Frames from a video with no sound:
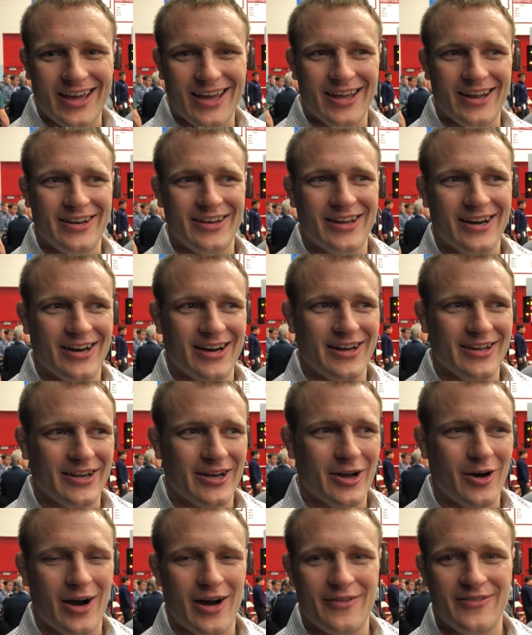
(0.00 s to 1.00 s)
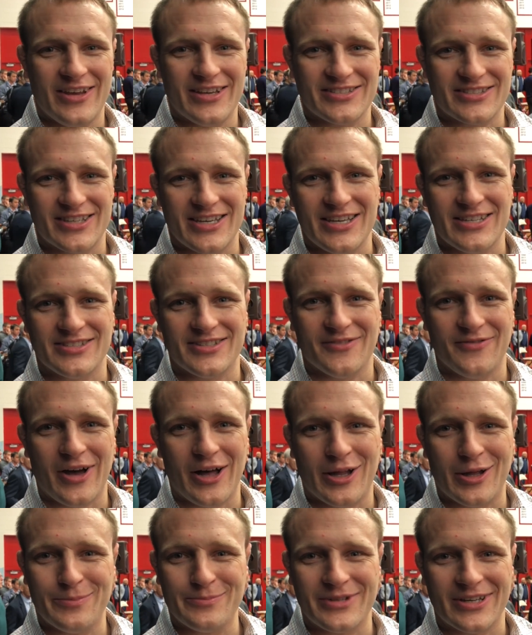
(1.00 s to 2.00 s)
and uh, you know, obviously he's
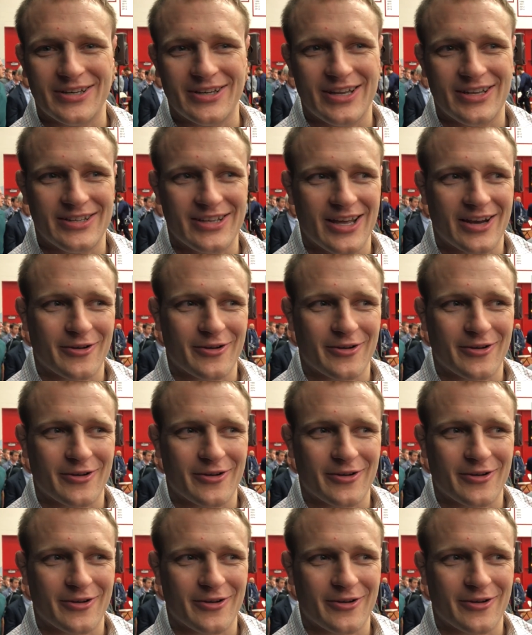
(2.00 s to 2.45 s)
developed and, and,